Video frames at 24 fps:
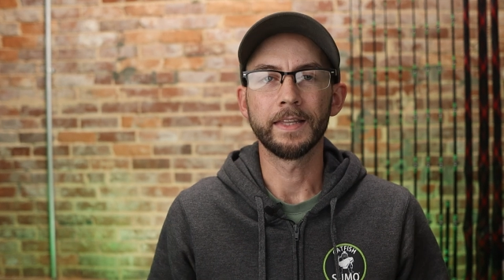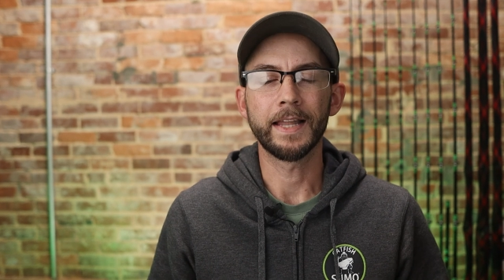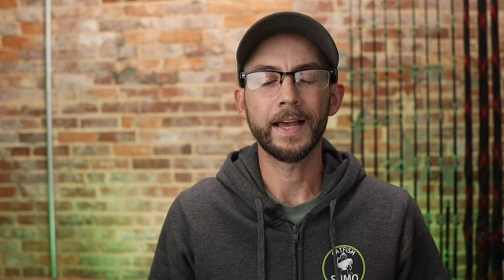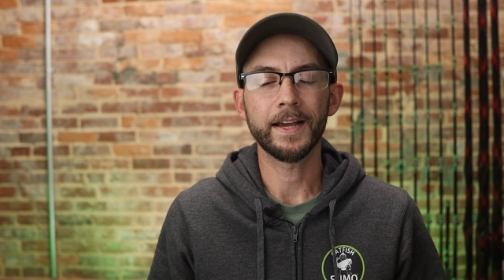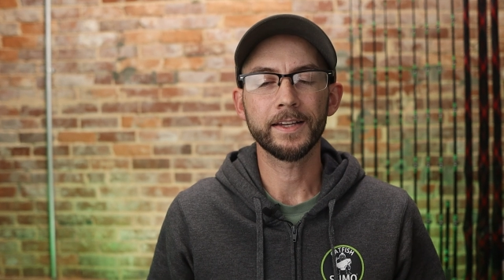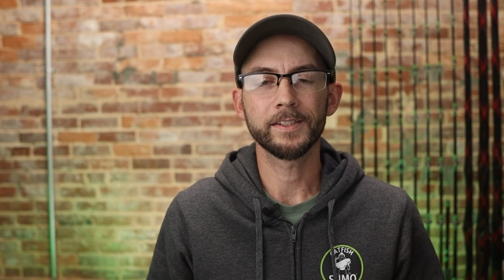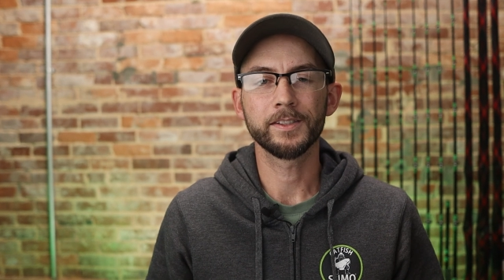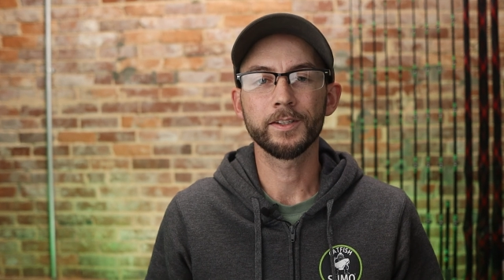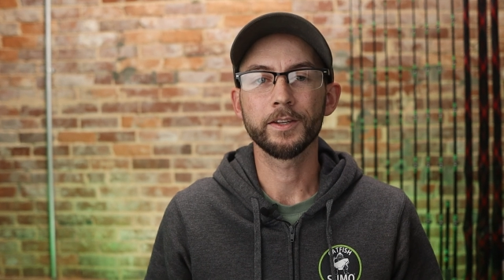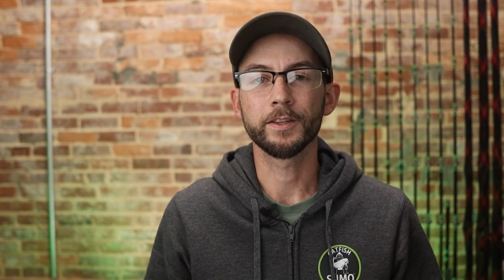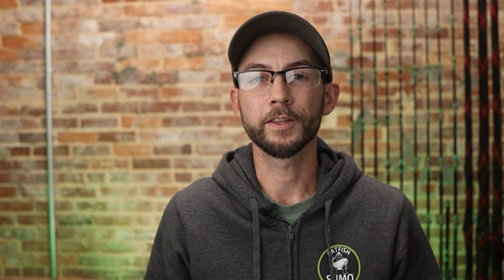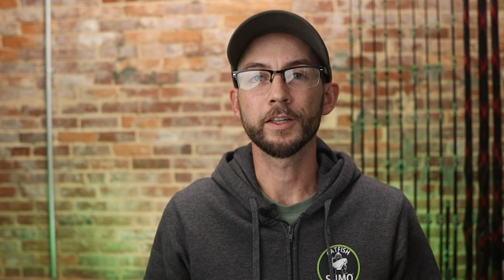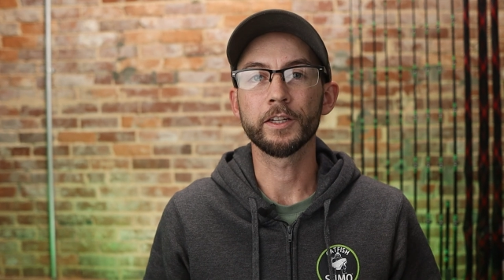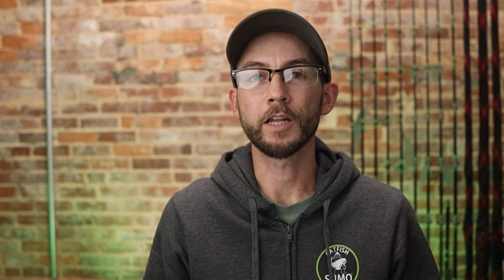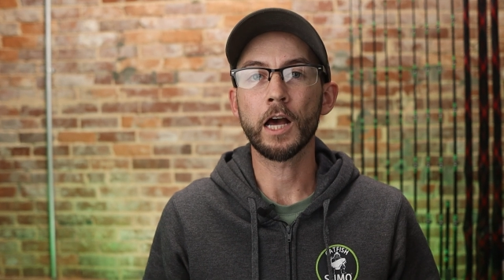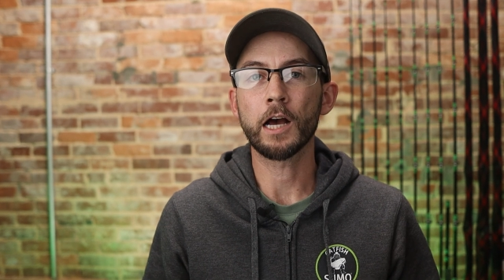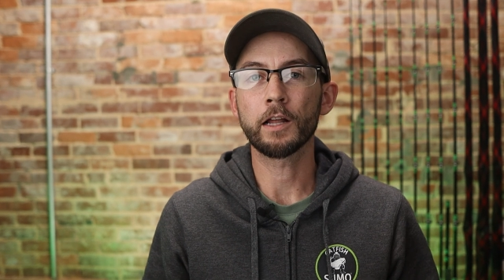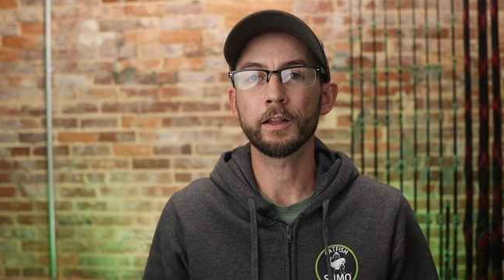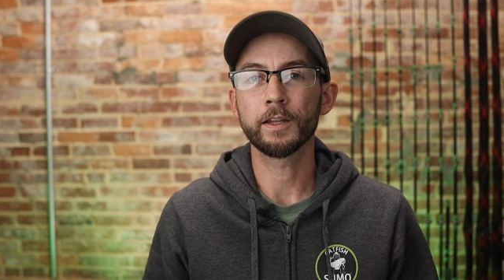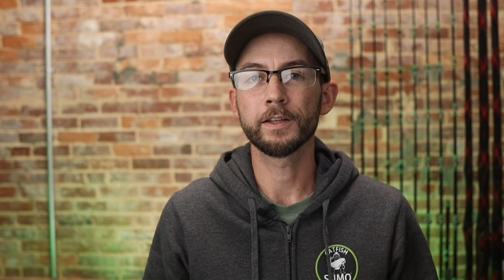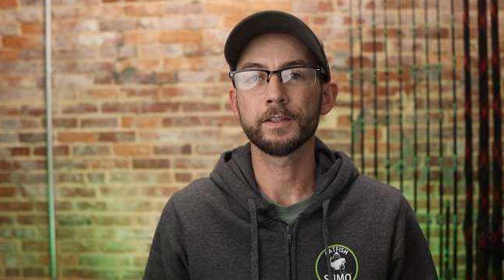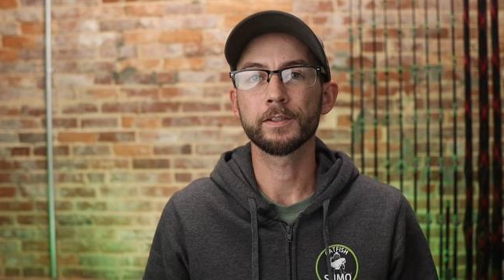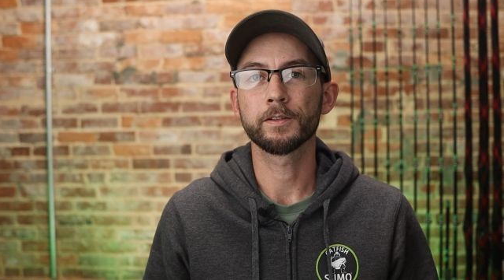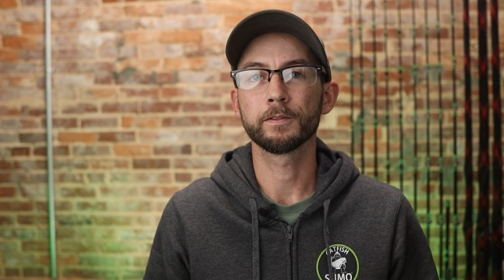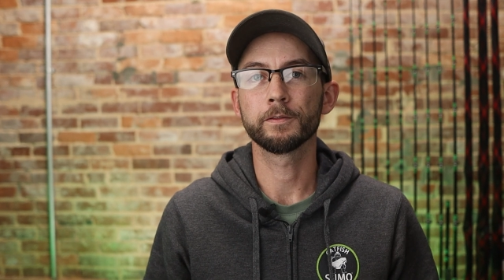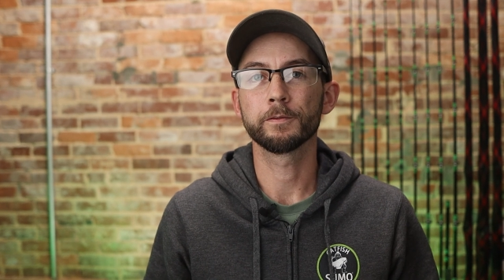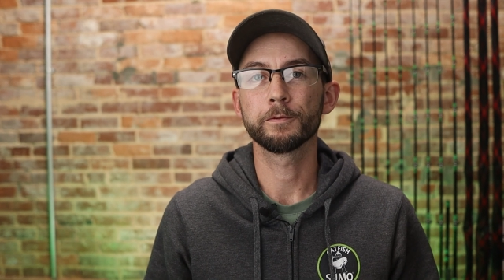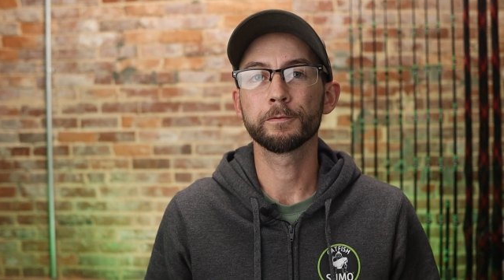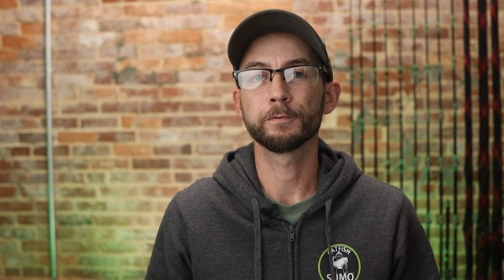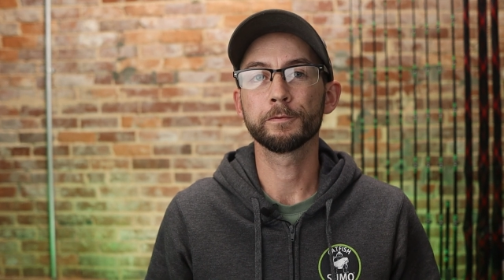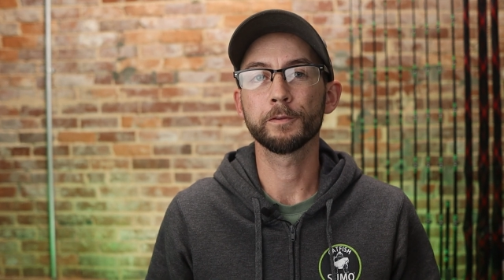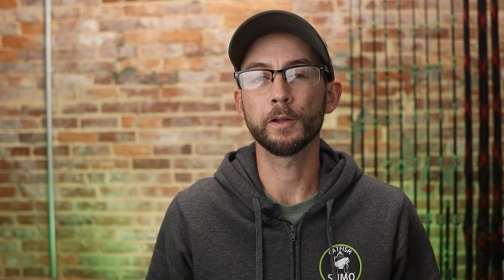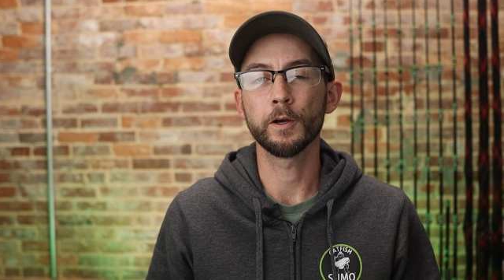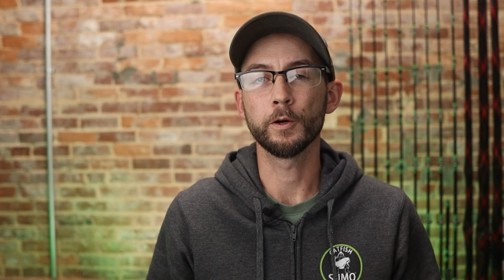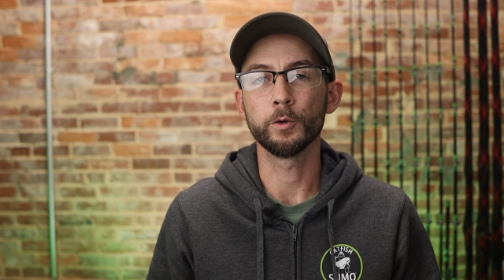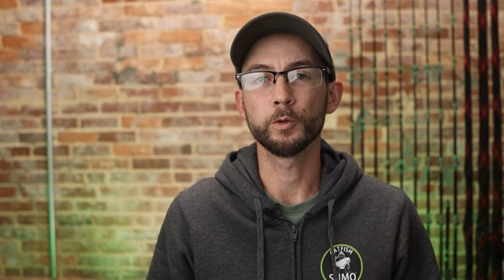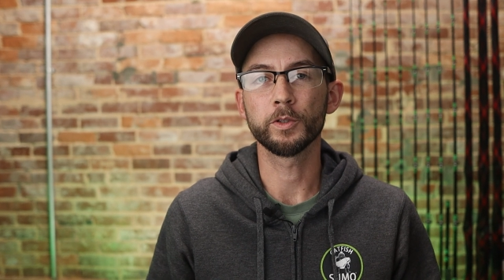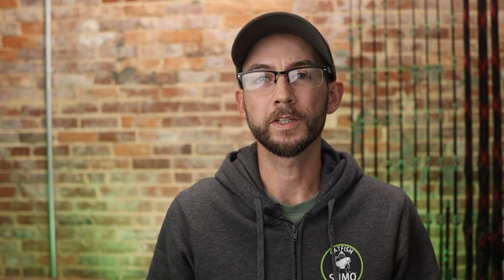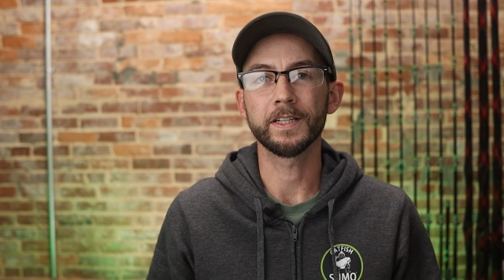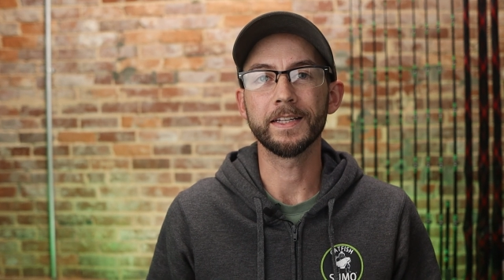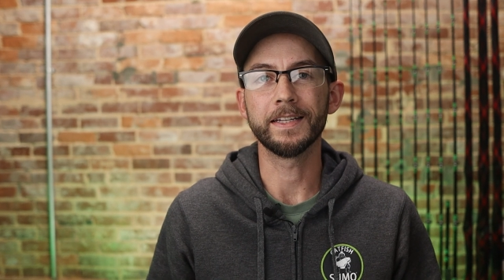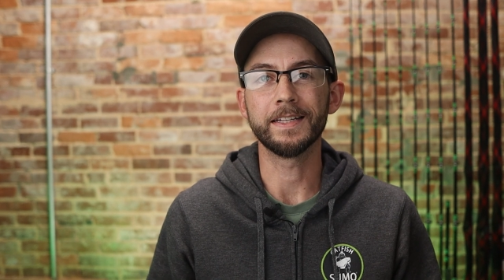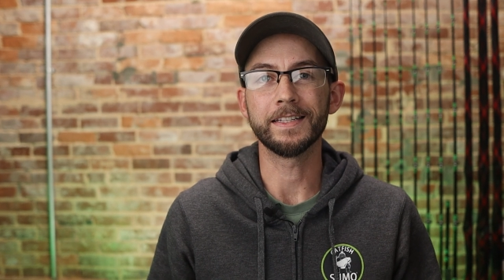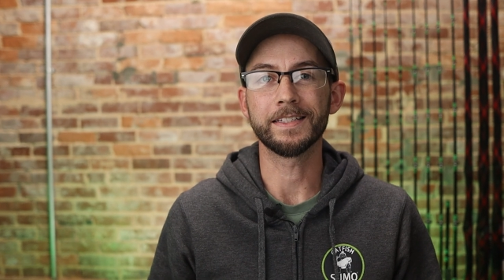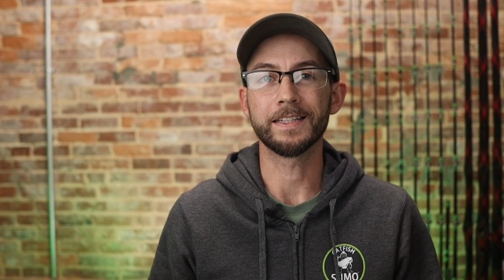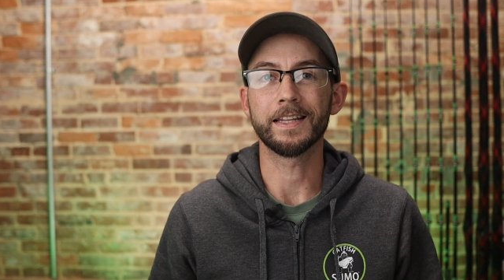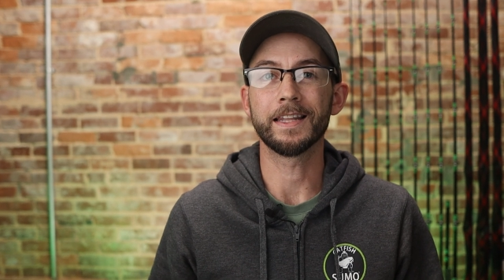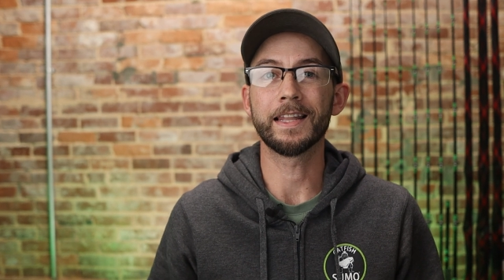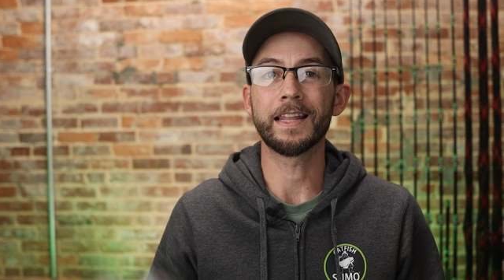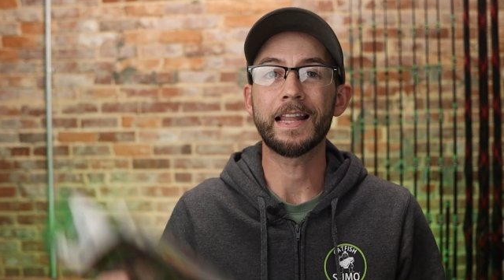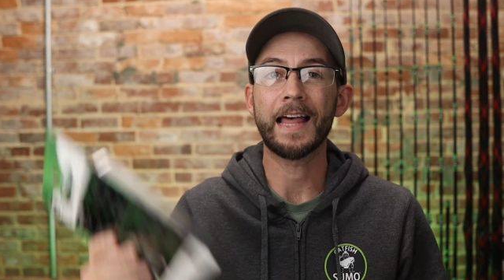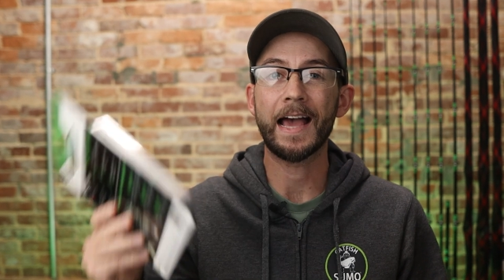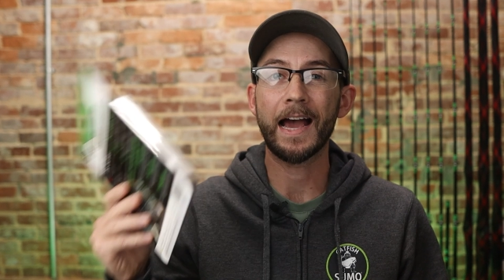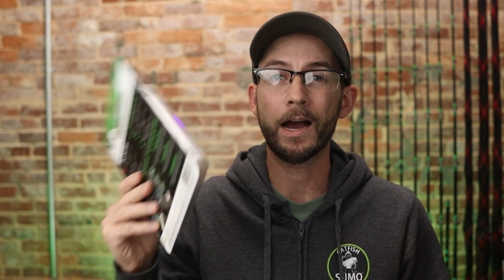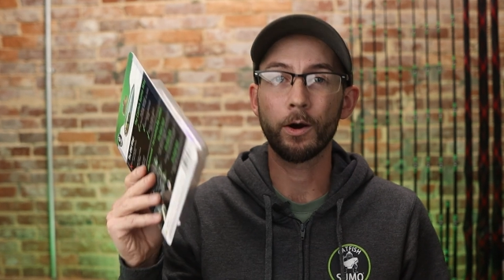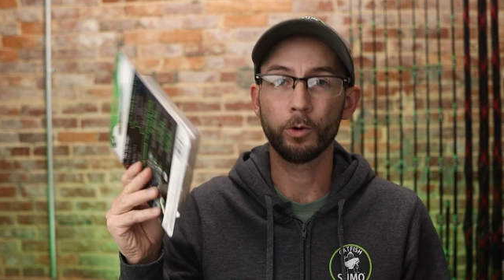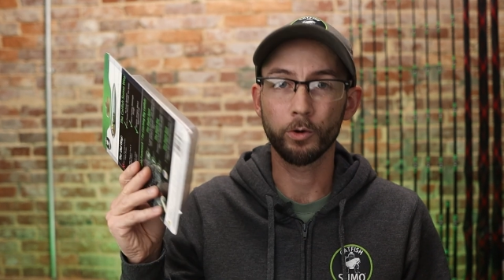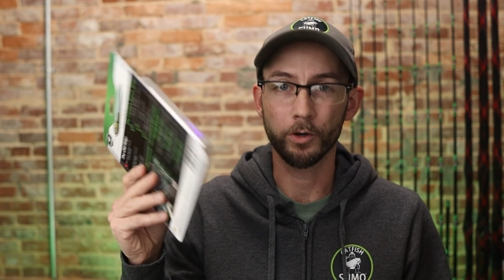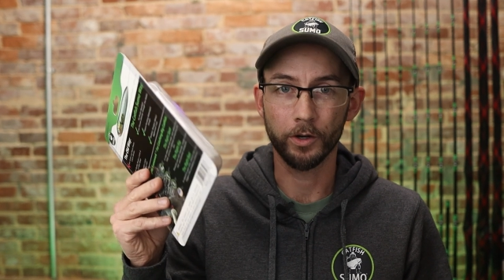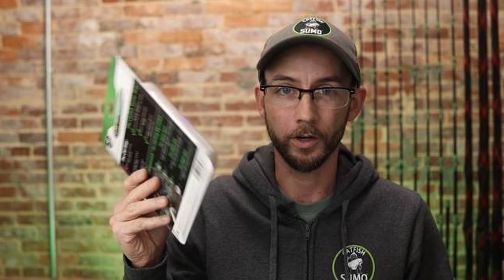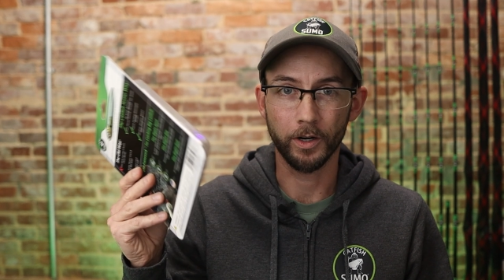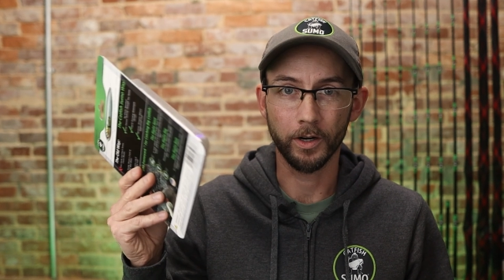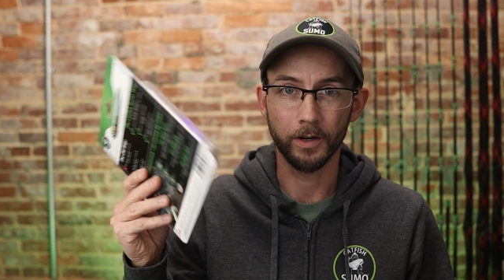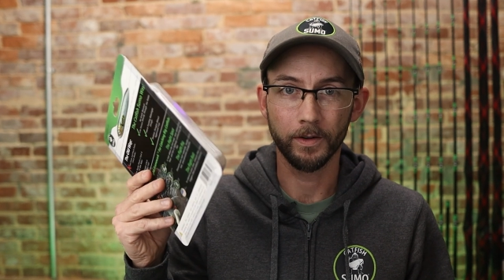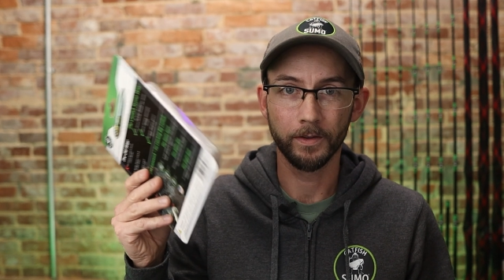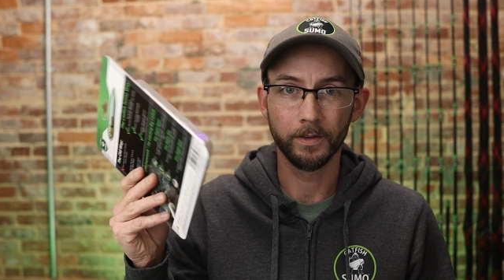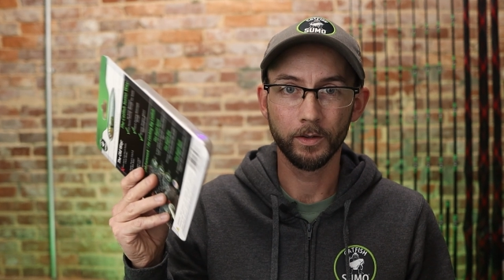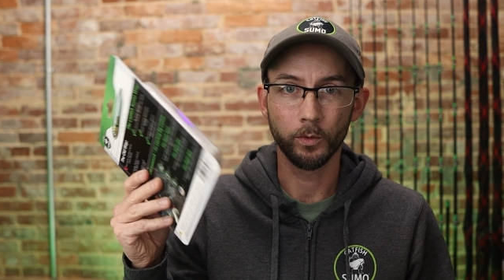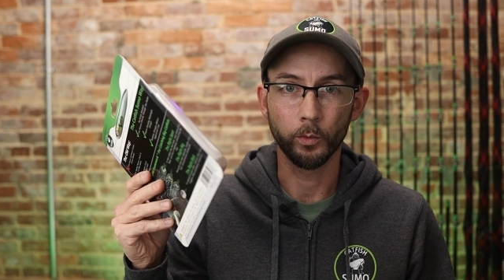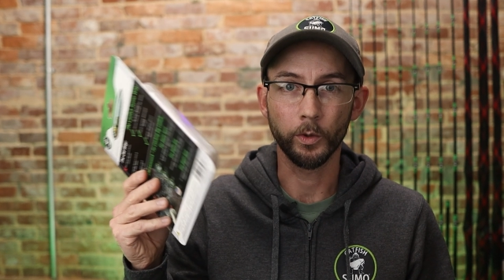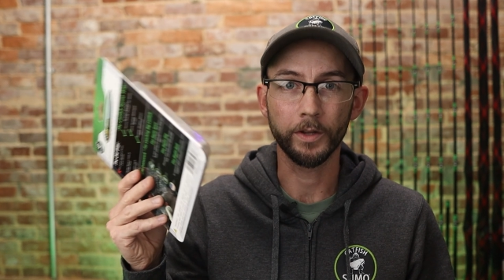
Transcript: Next, the knotless float is louder